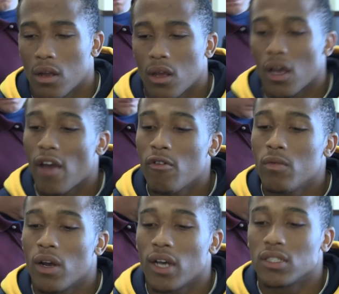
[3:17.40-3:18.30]
Yeah,
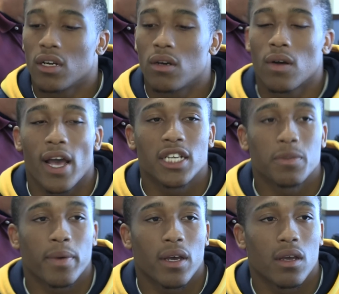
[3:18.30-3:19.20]
everyone has their own
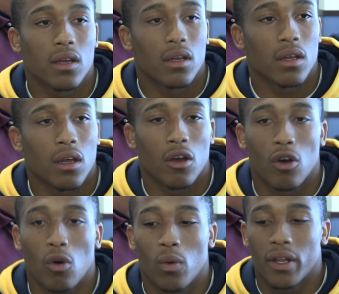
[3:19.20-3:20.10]
aspect
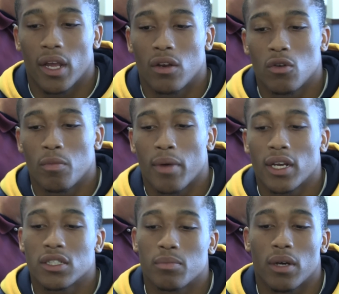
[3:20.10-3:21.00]
of what they do
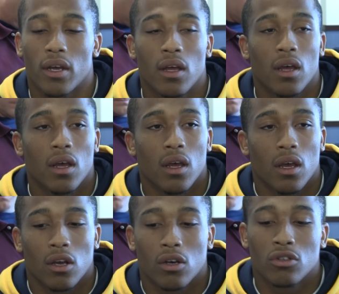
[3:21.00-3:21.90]
best, but
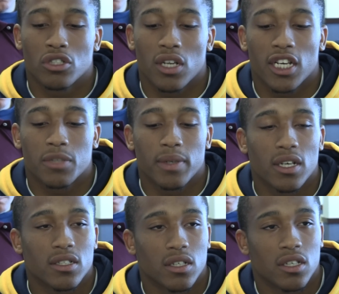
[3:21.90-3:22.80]
Coach Gillespie
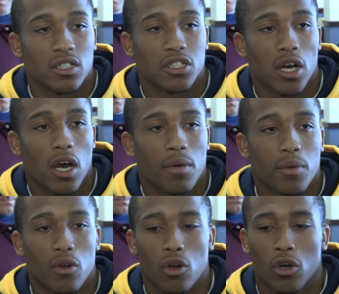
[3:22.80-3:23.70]
does a good
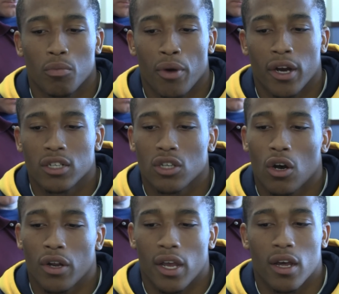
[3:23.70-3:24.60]
job, you know, bringing us
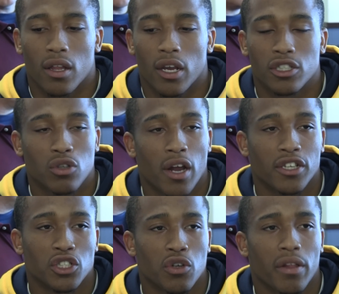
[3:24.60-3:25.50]
all together and trying
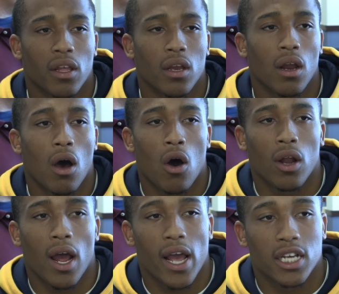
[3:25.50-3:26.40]
to strengthen
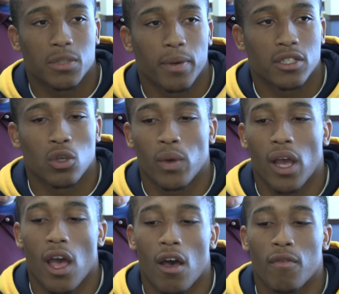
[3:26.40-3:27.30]
all our aspects so we
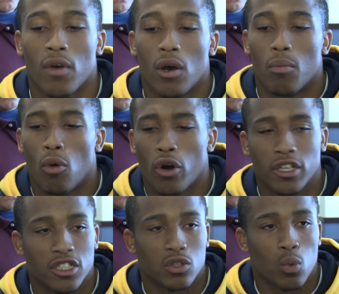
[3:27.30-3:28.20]
can have more
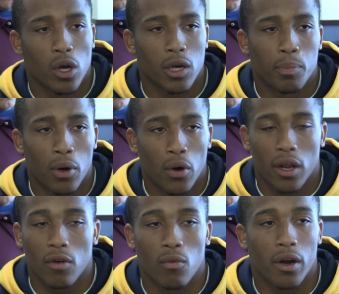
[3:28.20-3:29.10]
than just one
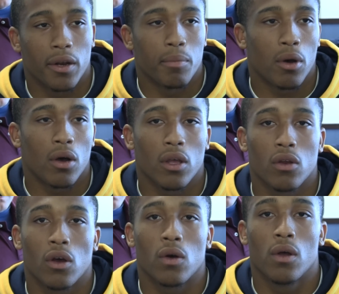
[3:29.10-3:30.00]
component of running the ball.
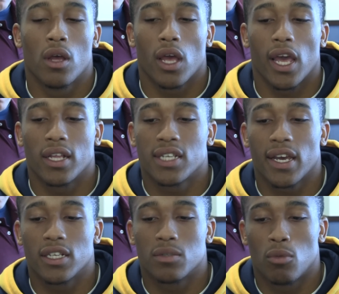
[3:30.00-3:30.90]
You know, it
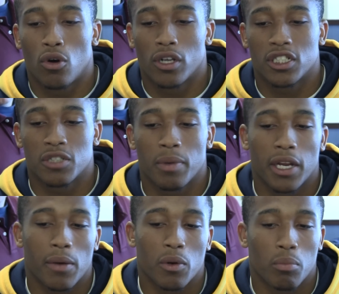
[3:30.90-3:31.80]
takes more than just
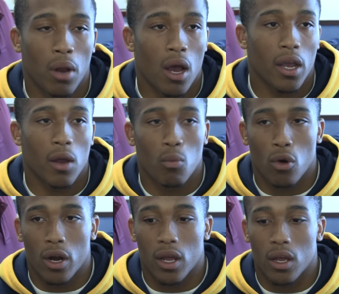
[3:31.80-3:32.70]
being able to block and
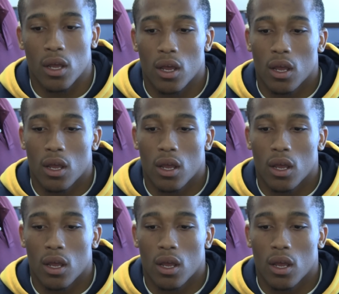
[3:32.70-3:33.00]
run it.